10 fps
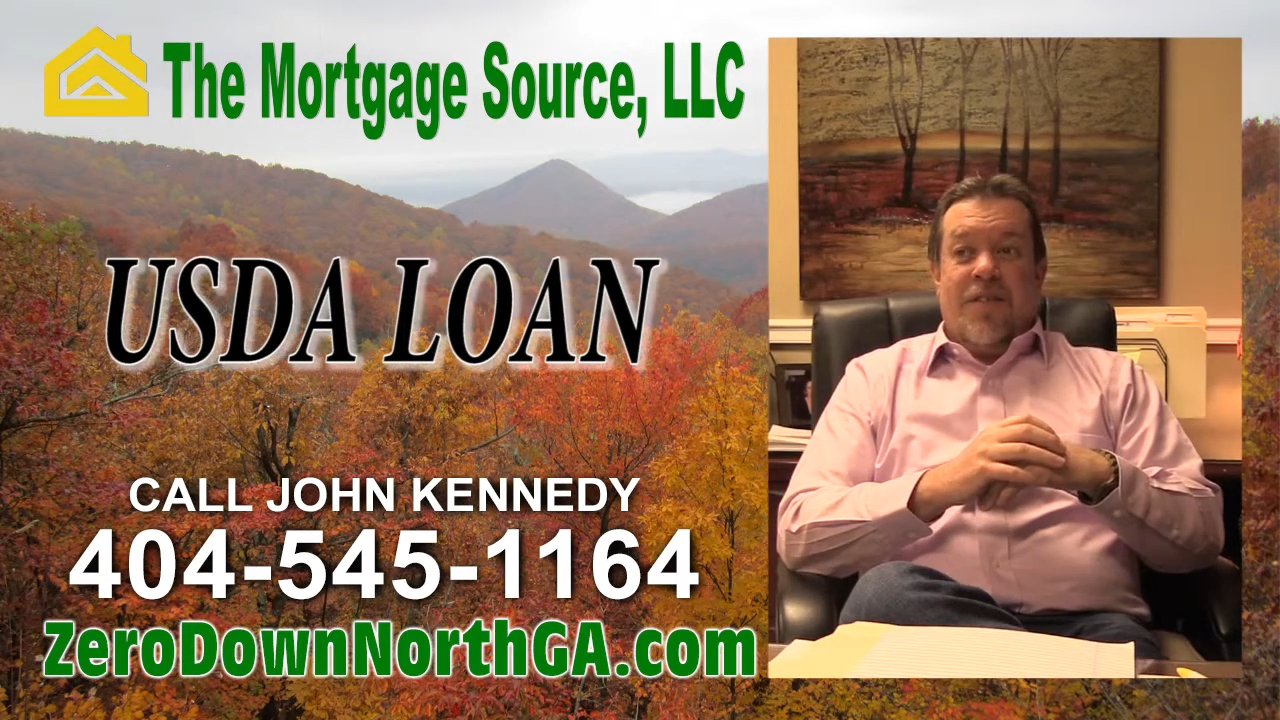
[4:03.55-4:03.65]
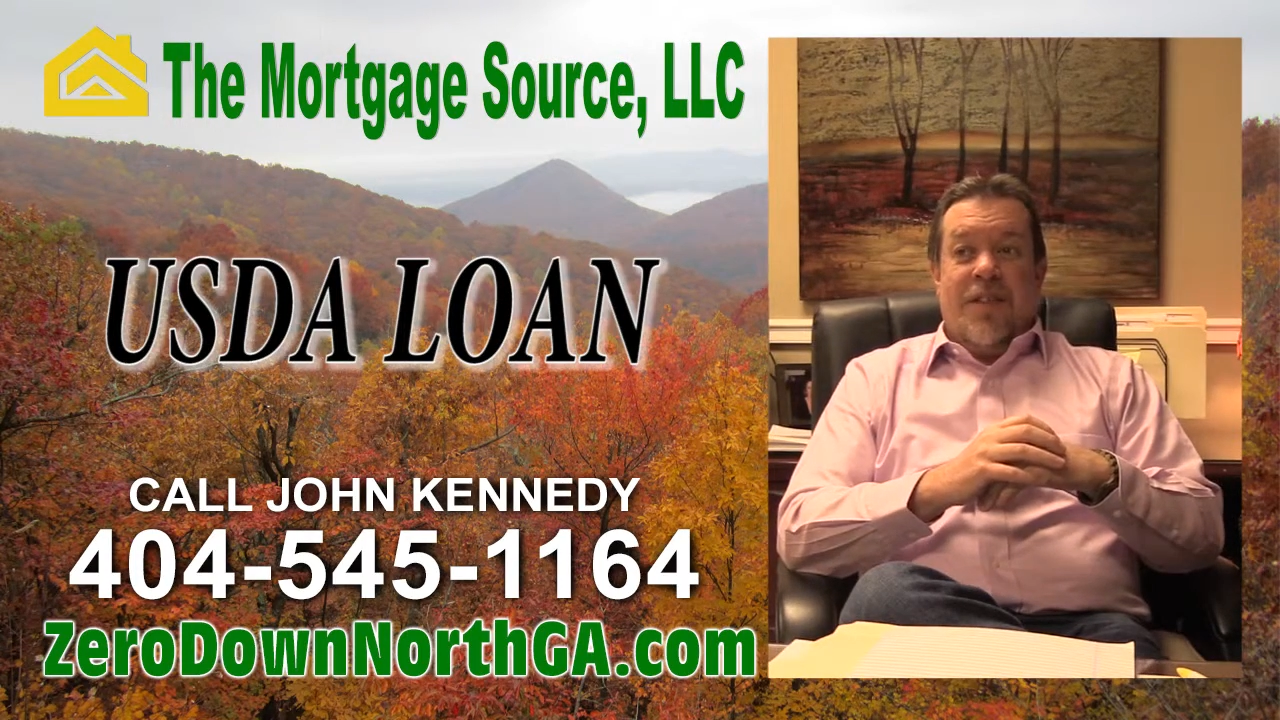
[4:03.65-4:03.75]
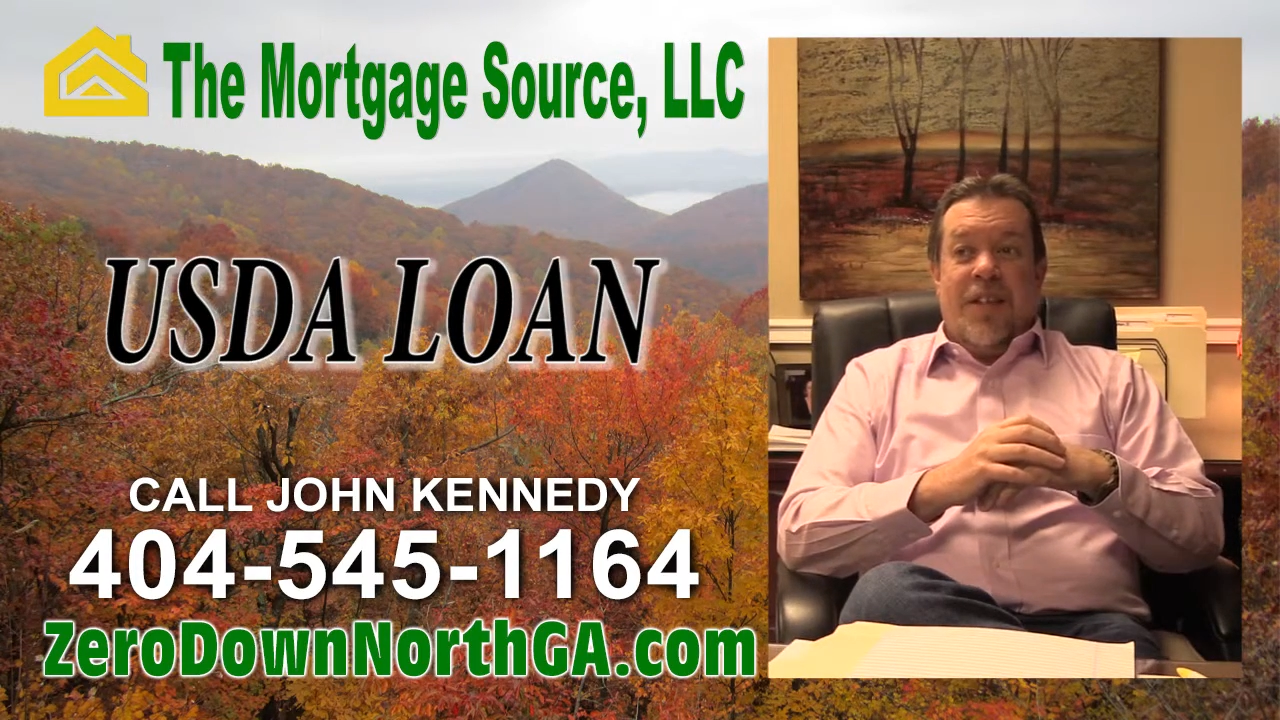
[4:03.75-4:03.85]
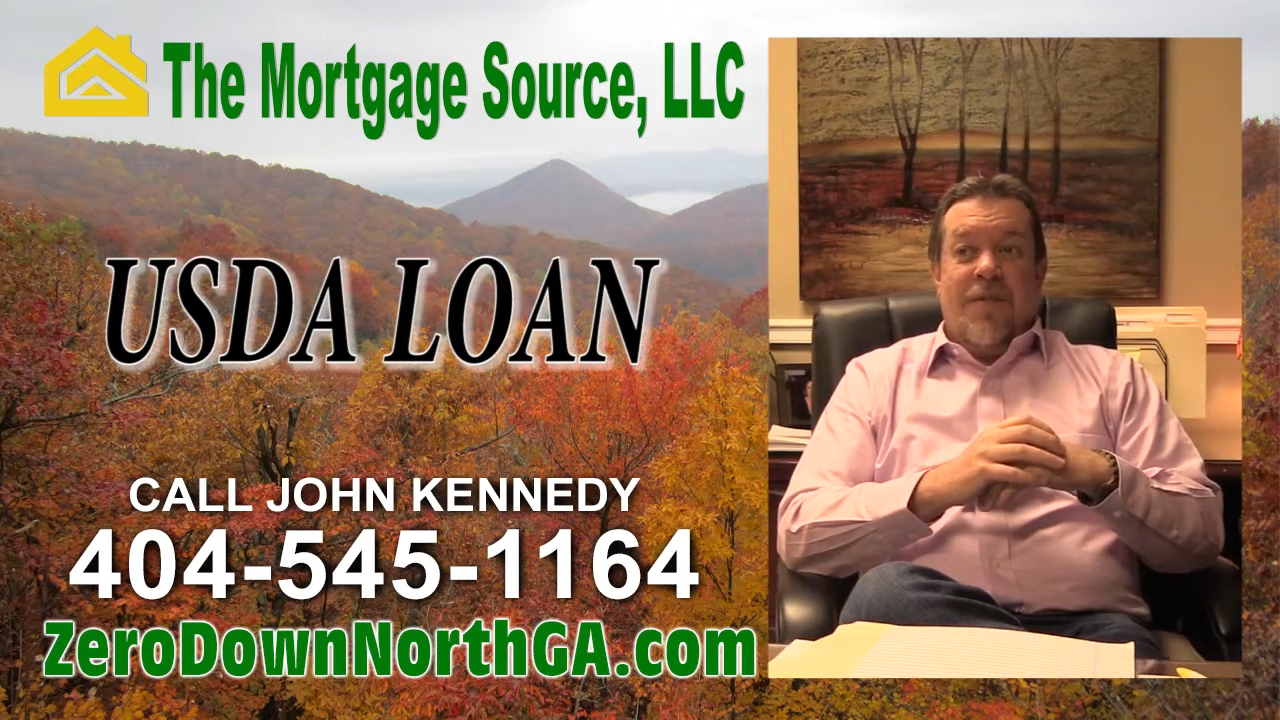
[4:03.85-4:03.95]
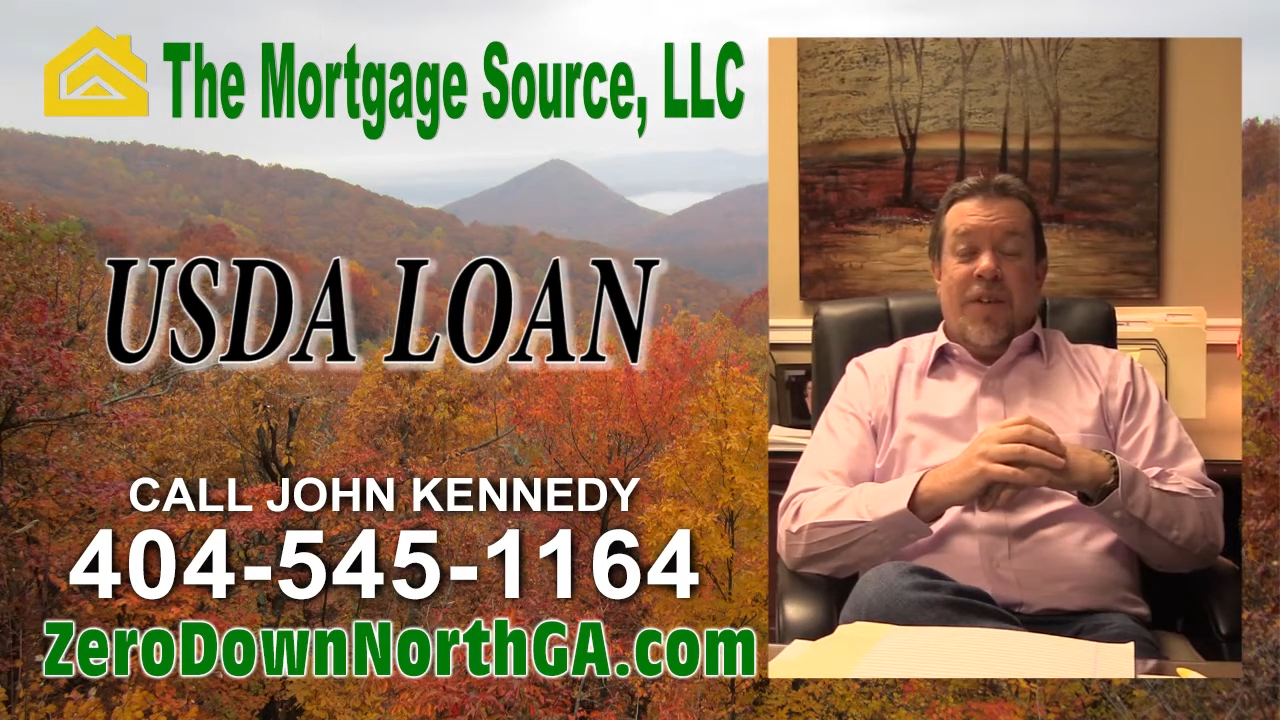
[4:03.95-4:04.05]

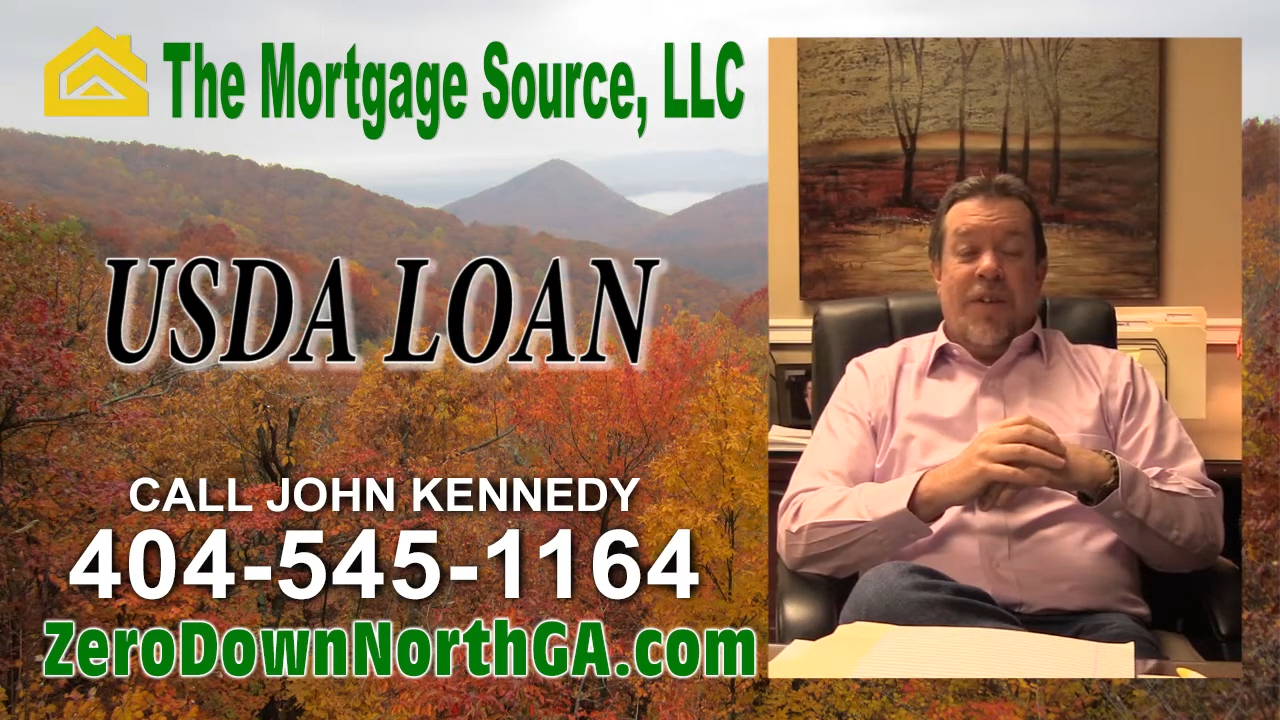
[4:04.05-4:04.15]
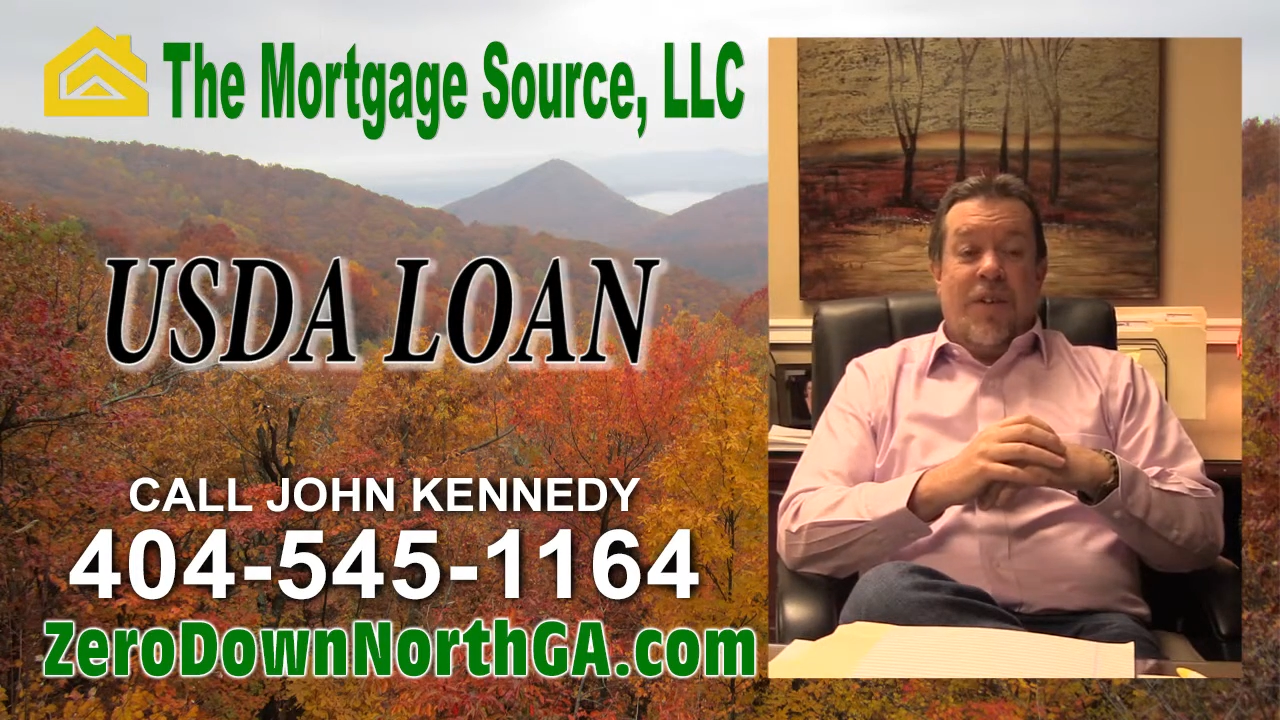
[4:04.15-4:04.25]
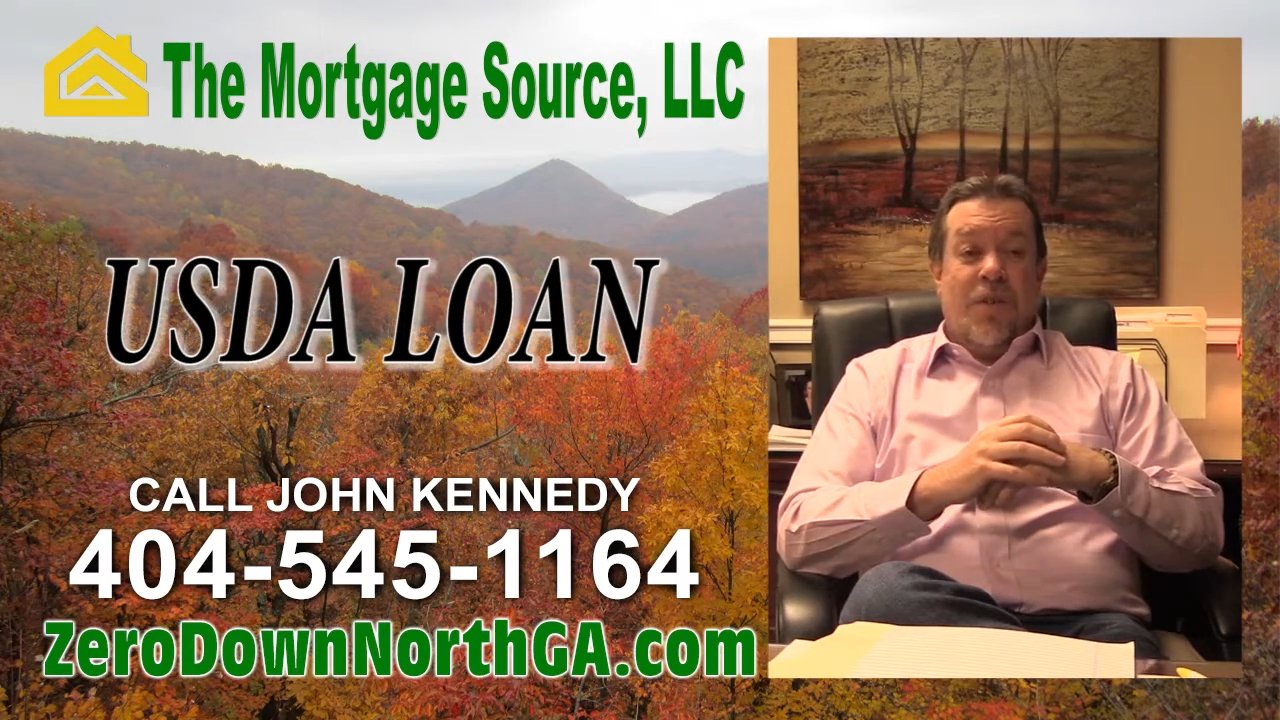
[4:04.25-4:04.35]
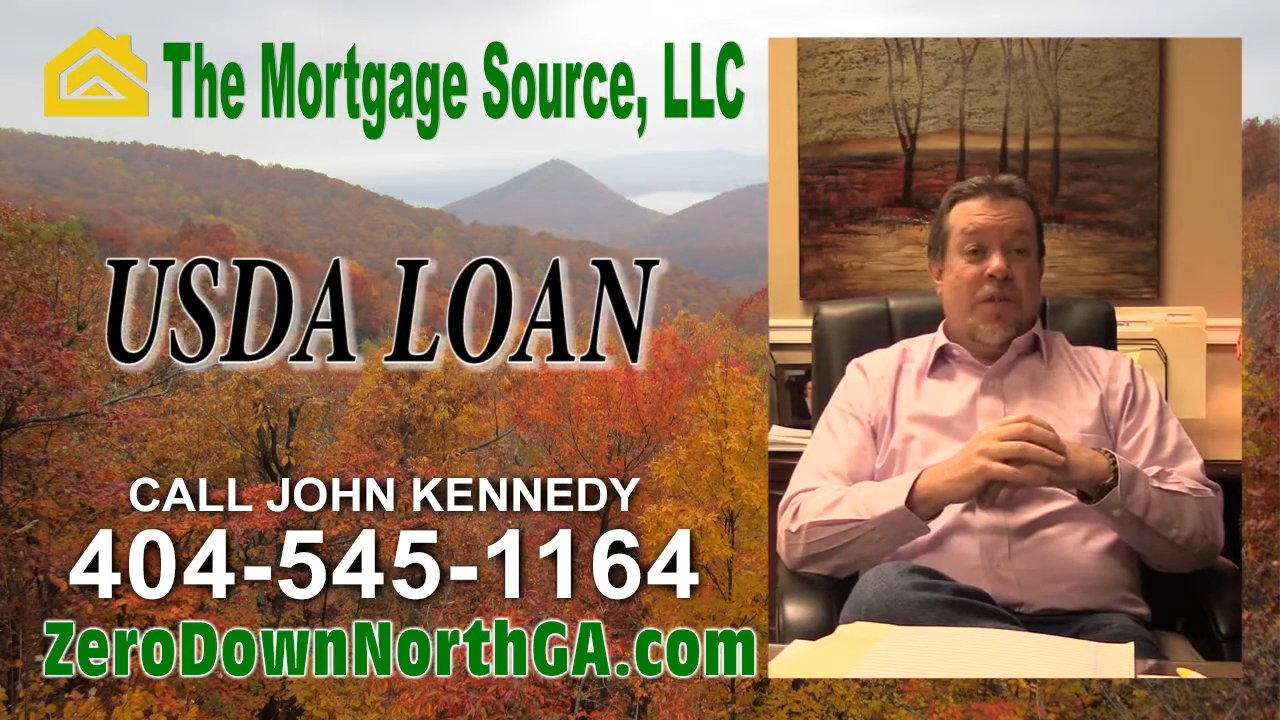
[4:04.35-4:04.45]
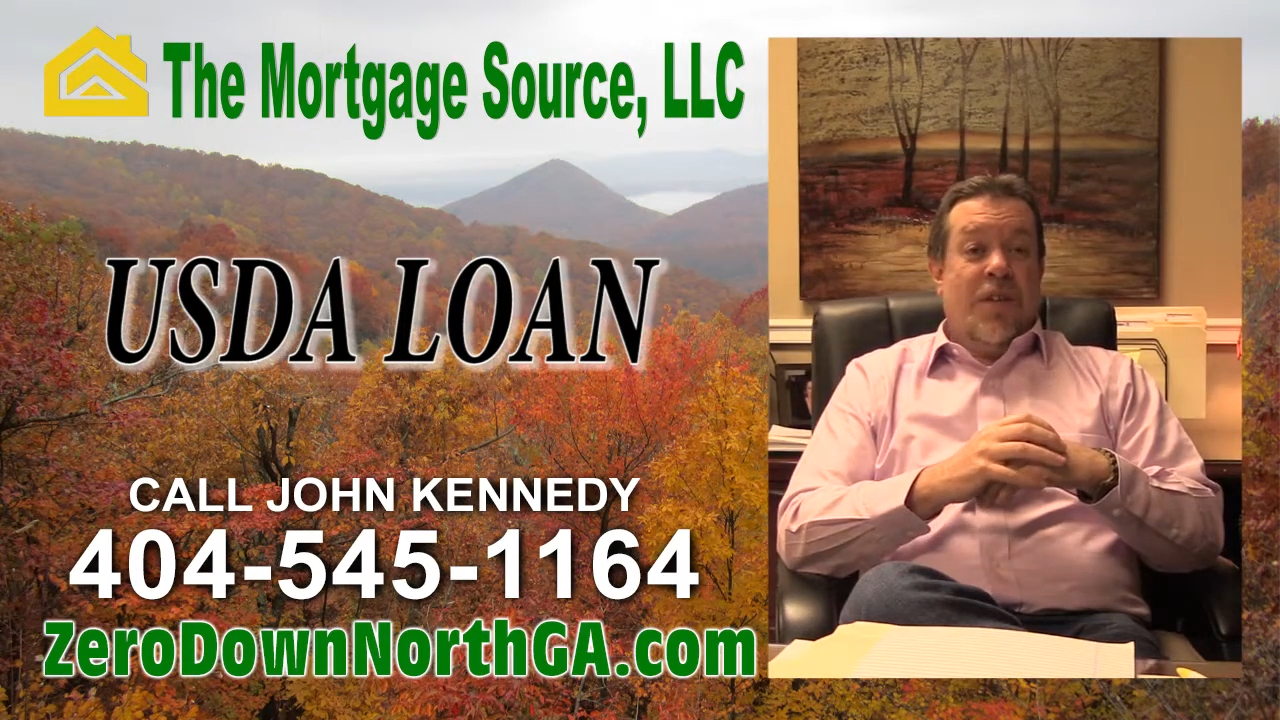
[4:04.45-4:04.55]
and even included